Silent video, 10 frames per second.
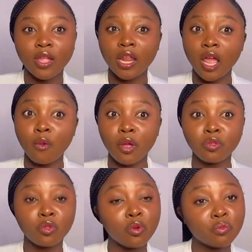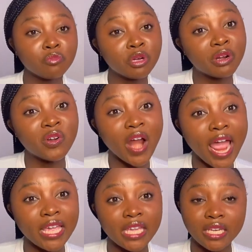And I went home
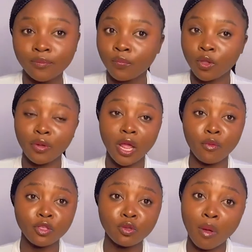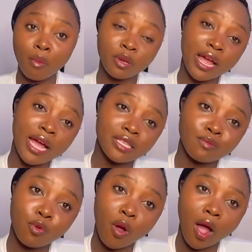crying. When I went home, my mother asked
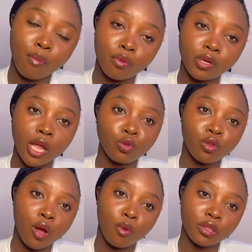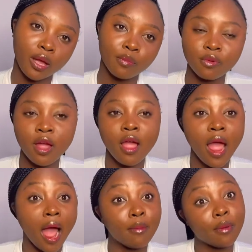me what happened. I told her what happened.
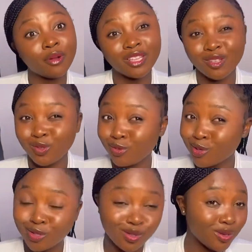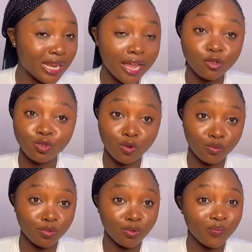And my mother too does not like
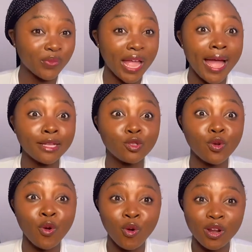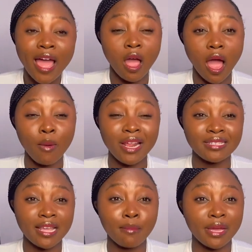trouble at all. And when I
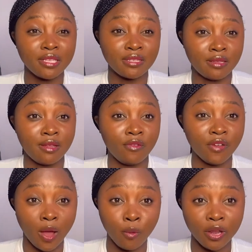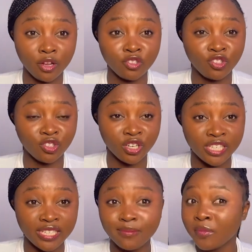started my self-awareness
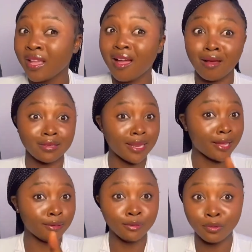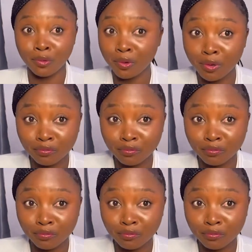journey, I was like, no.